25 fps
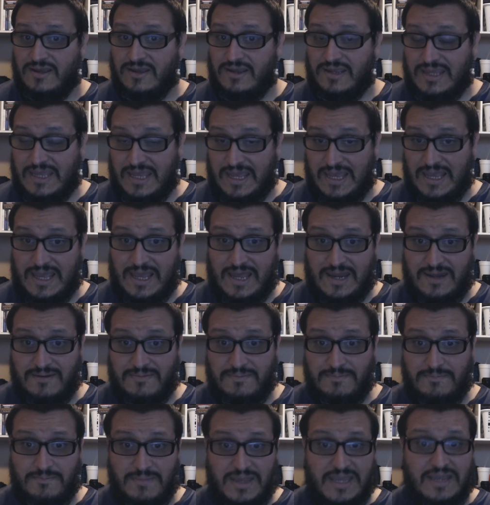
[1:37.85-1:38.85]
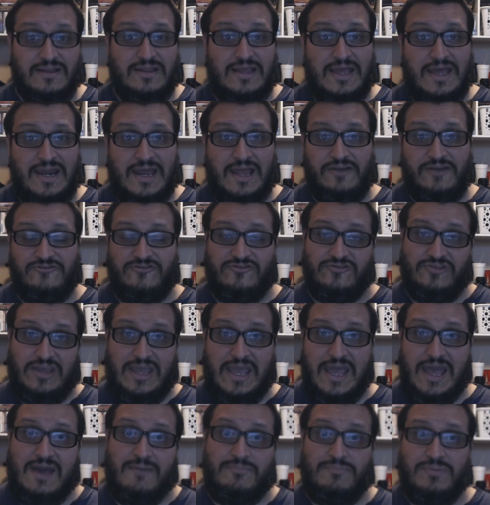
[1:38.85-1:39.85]
can make that actually
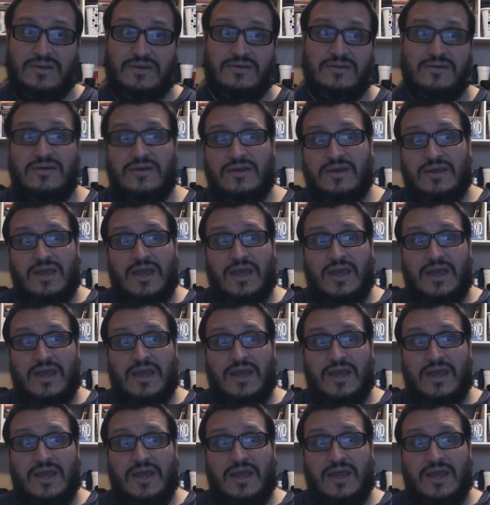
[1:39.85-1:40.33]
happen.